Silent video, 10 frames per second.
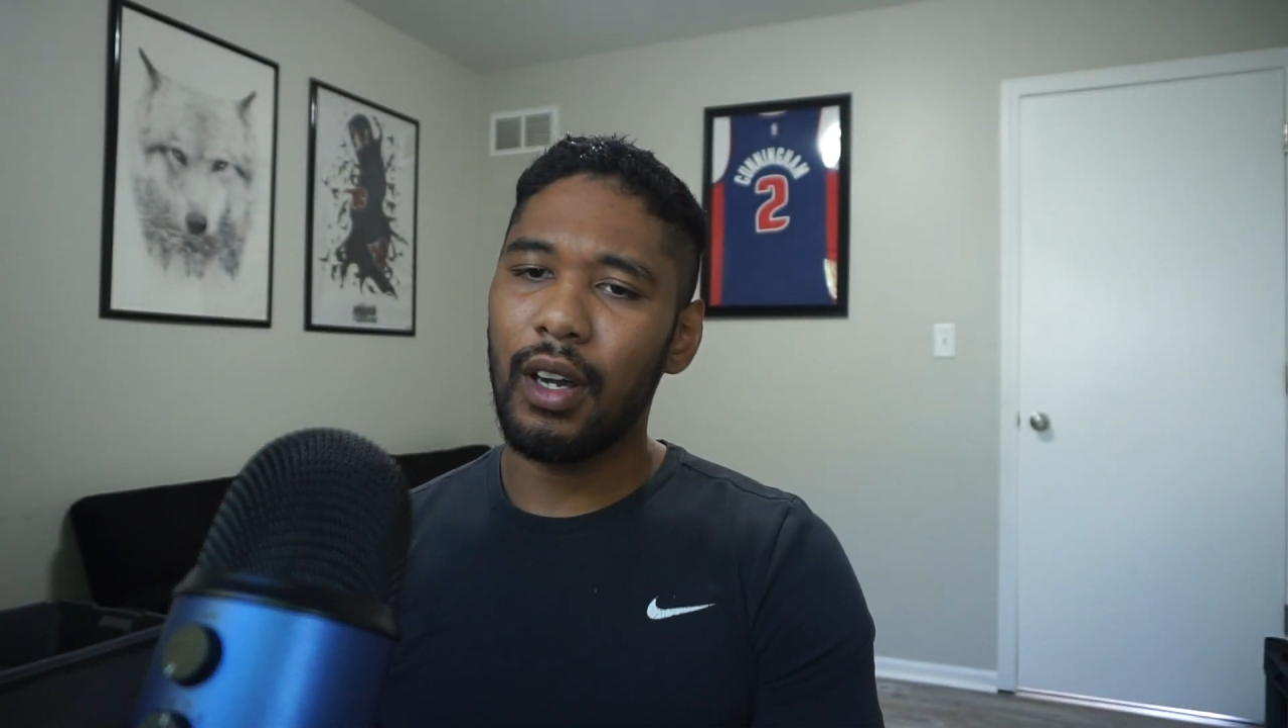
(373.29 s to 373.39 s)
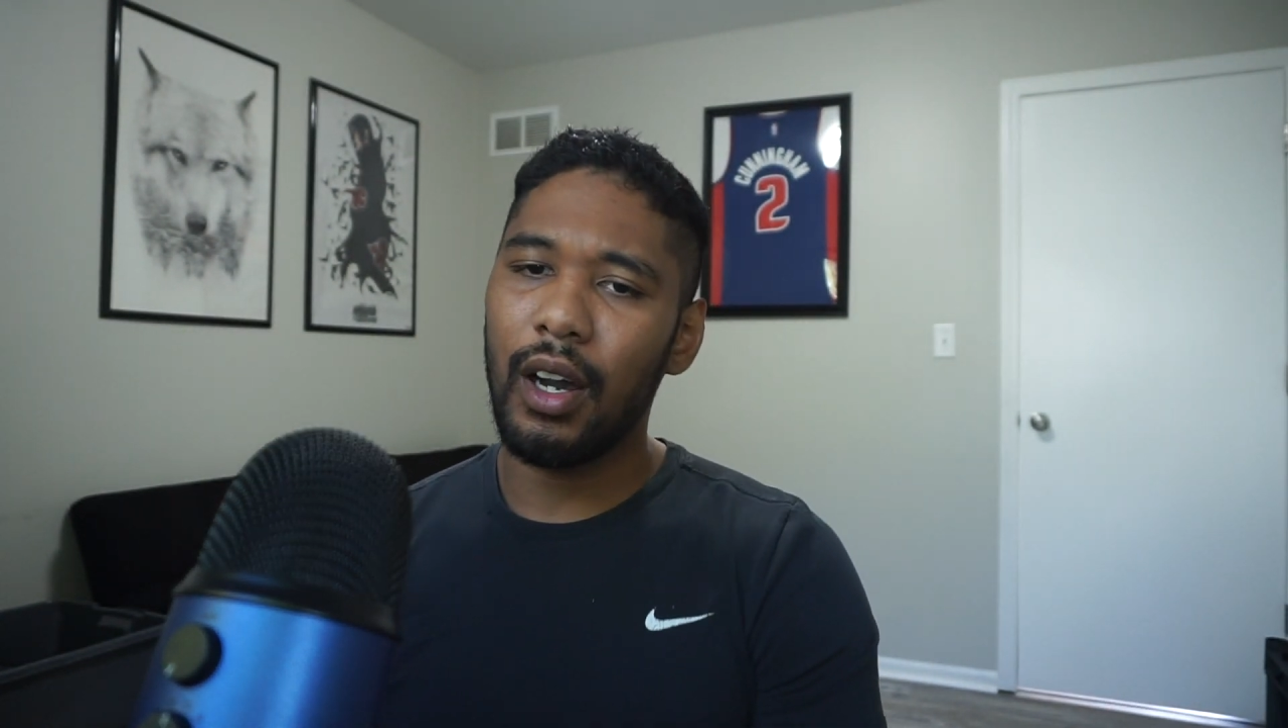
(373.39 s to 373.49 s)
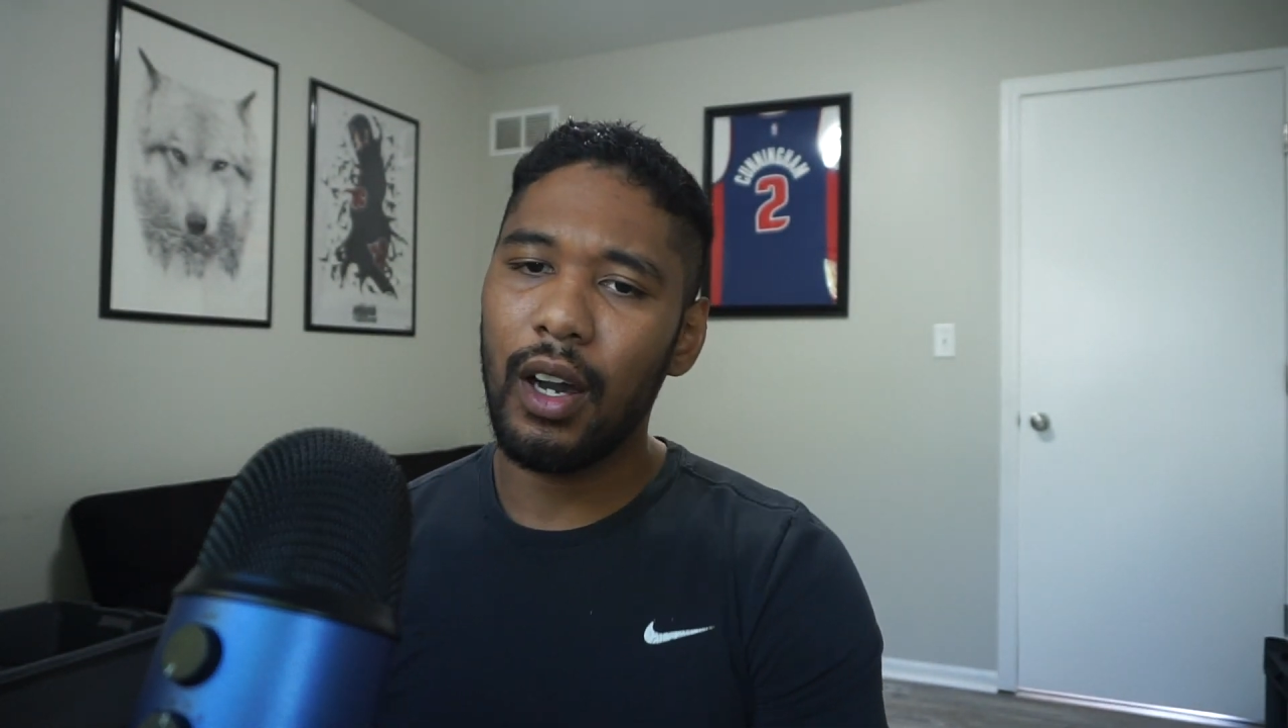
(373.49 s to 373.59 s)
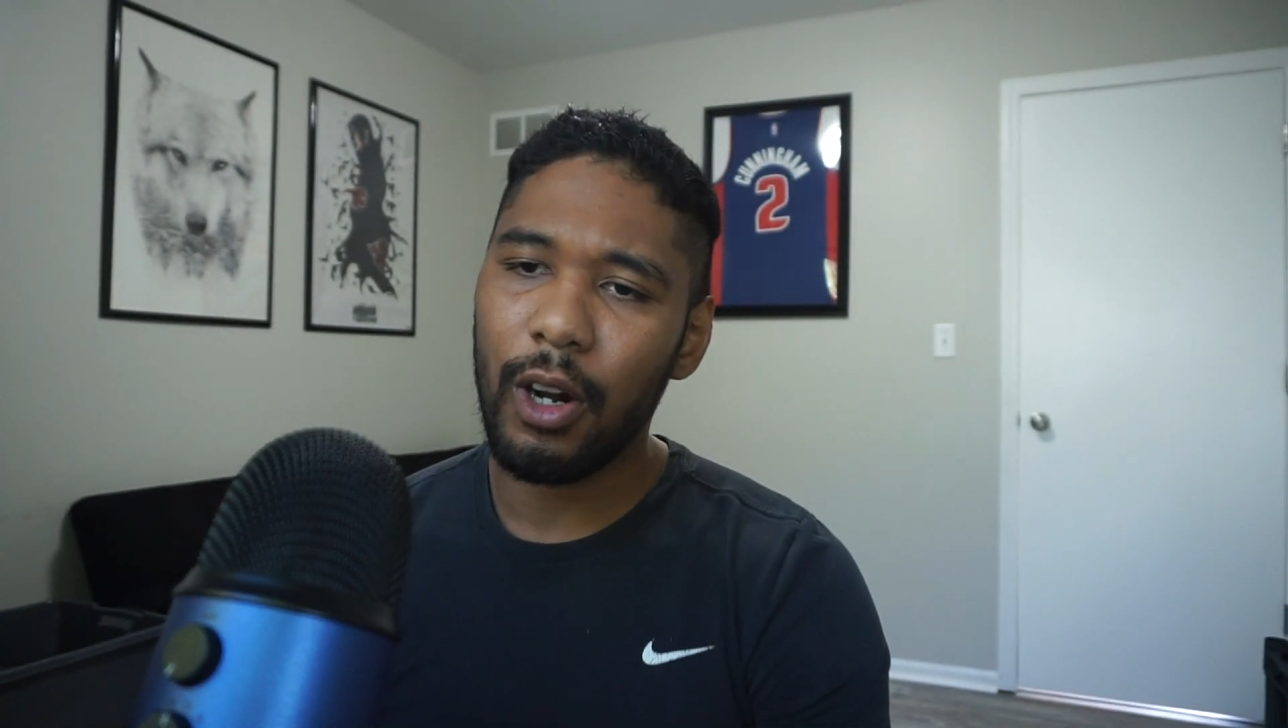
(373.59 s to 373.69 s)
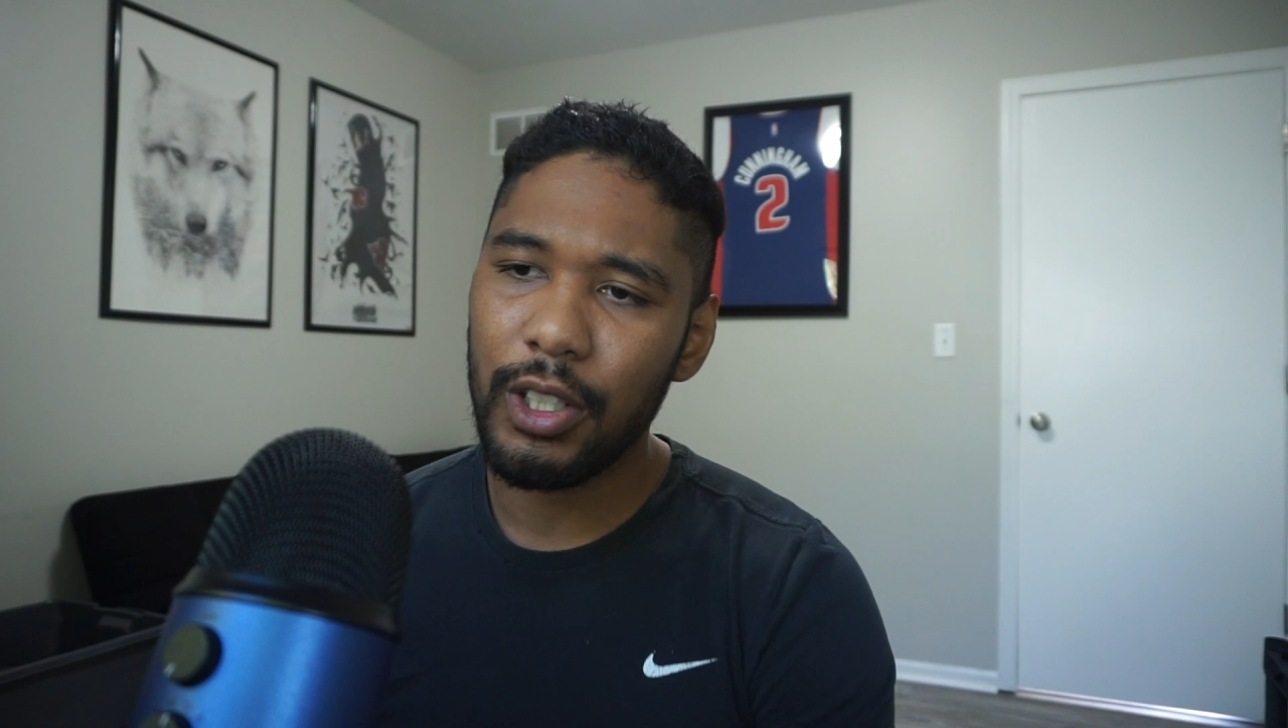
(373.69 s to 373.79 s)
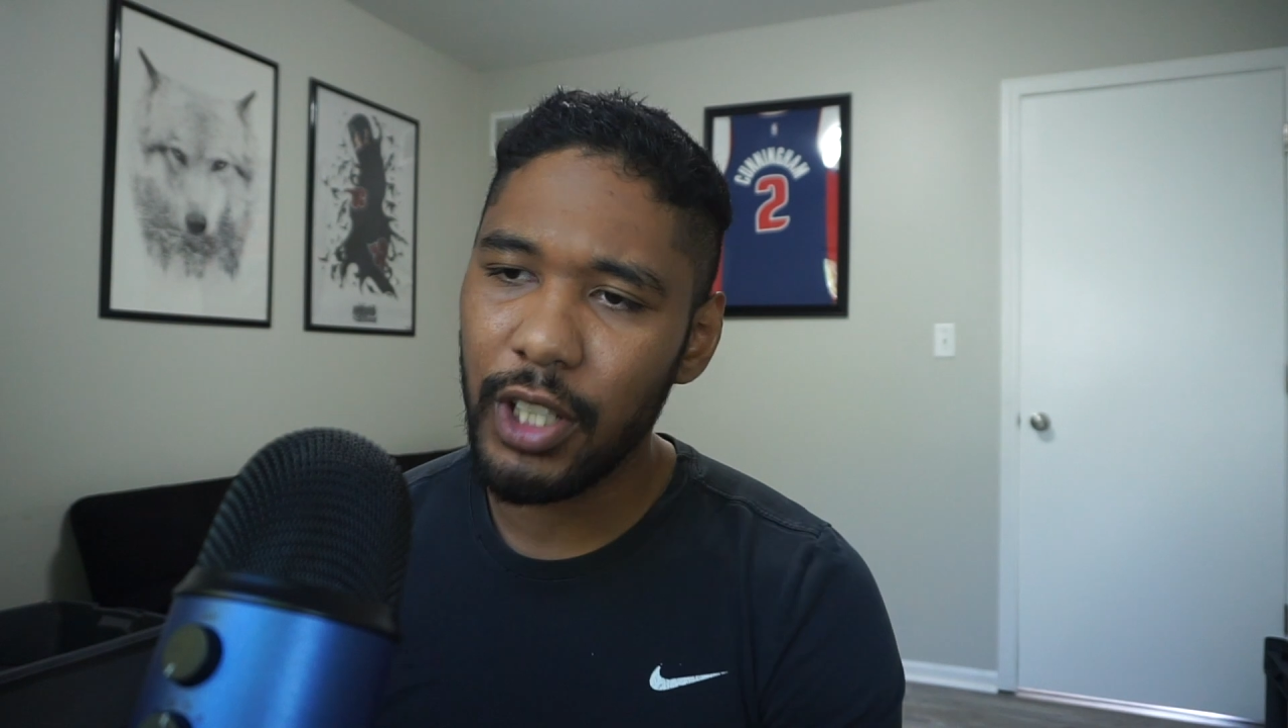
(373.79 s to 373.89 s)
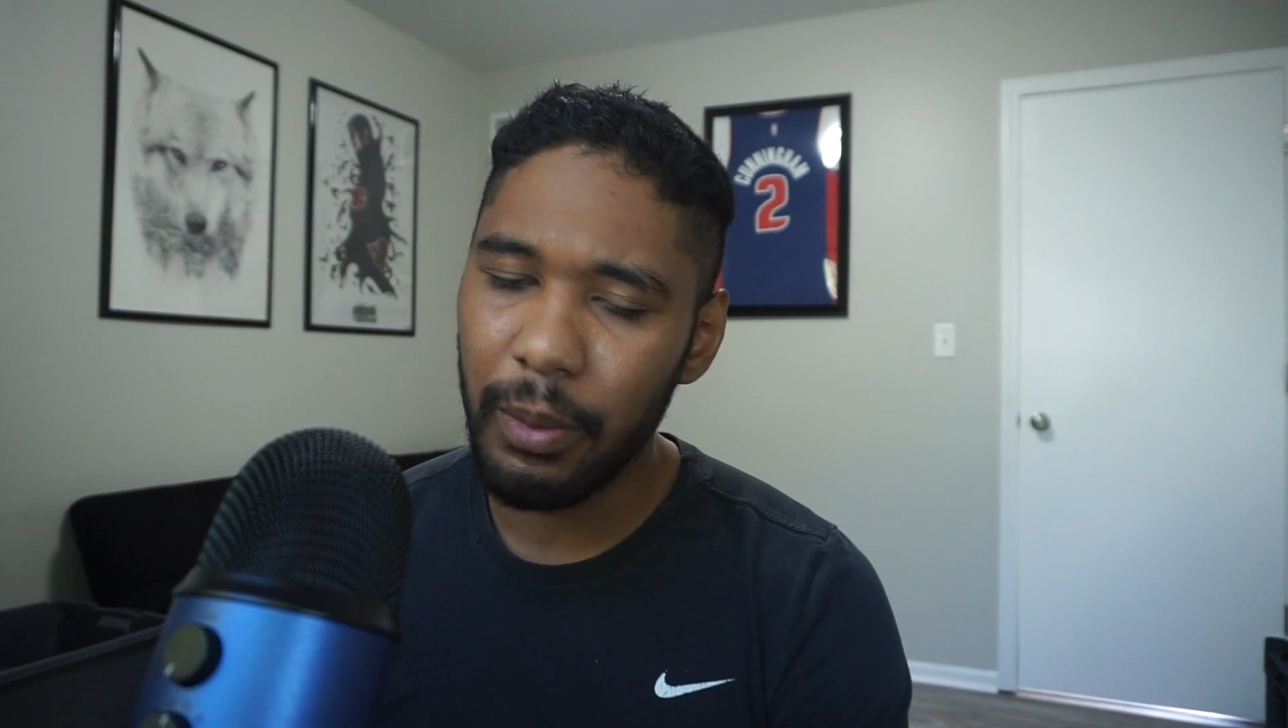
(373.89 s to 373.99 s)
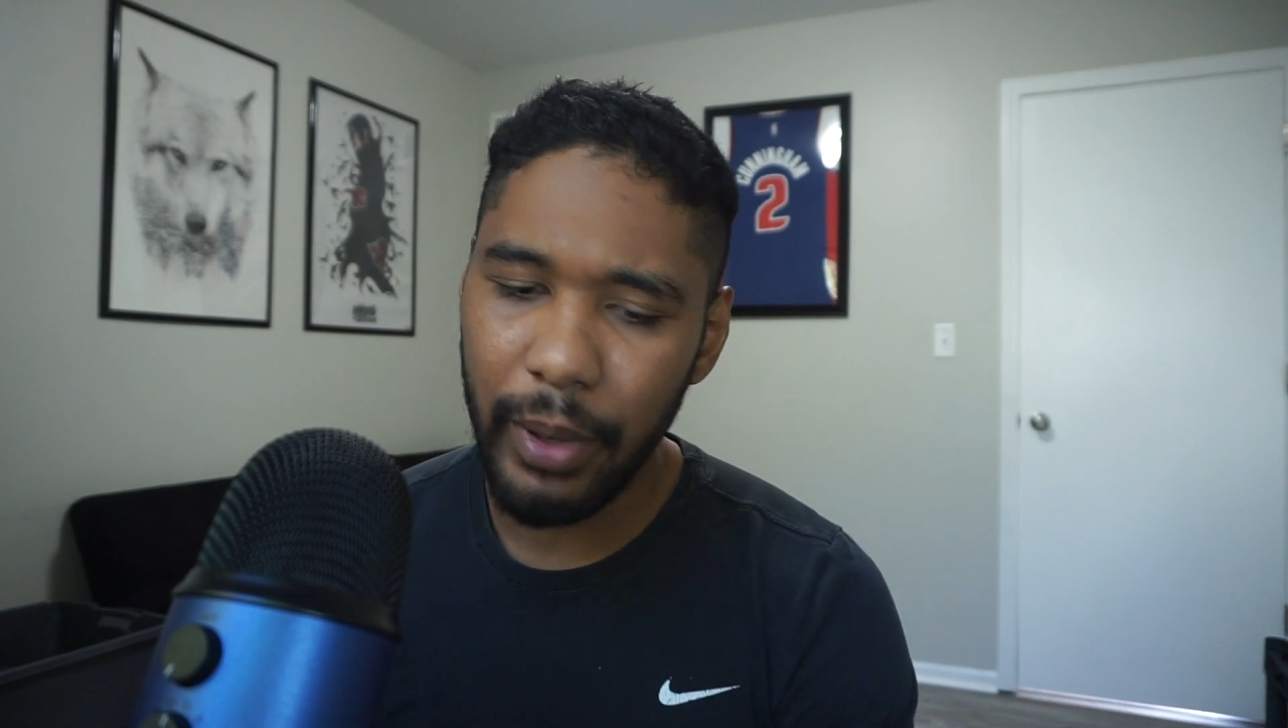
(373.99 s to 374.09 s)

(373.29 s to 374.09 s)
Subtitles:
R.J.